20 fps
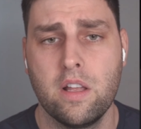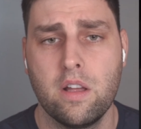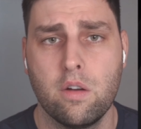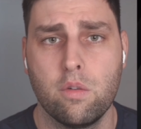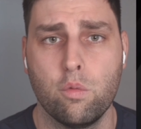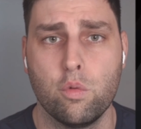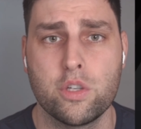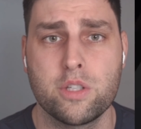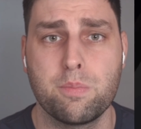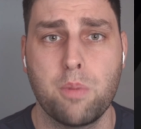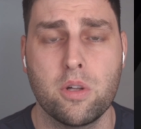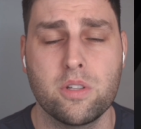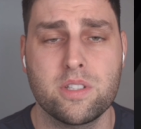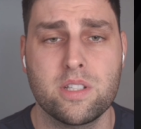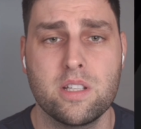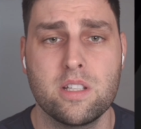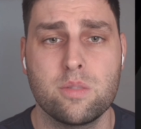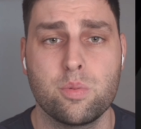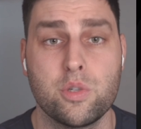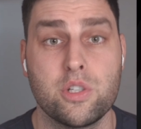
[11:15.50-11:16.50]

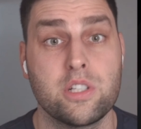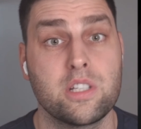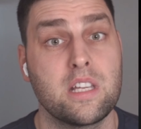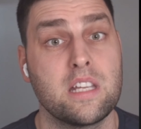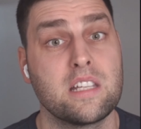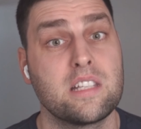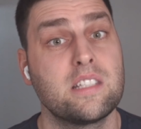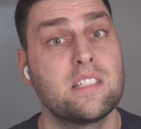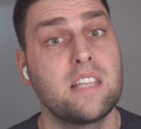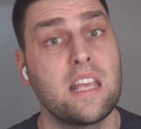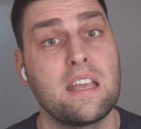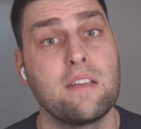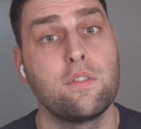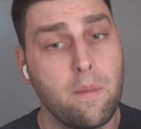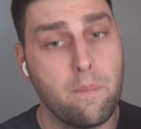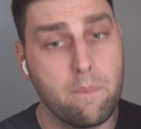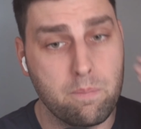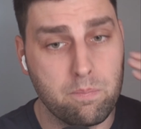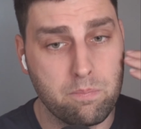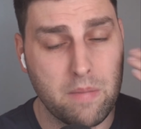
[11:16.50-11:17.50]
responses, which is going to save
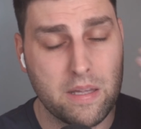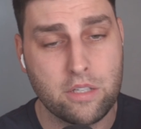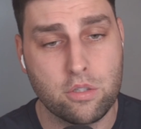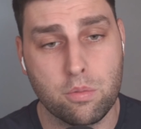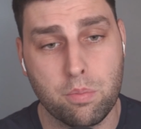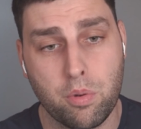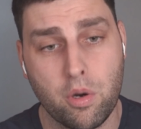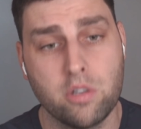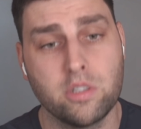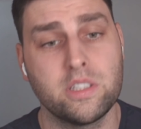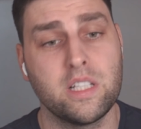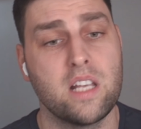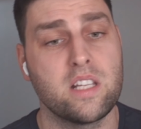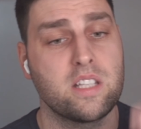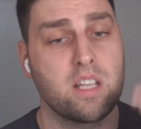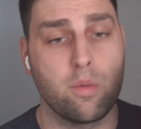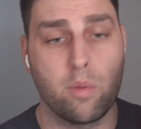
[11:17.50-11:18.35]
you mental processing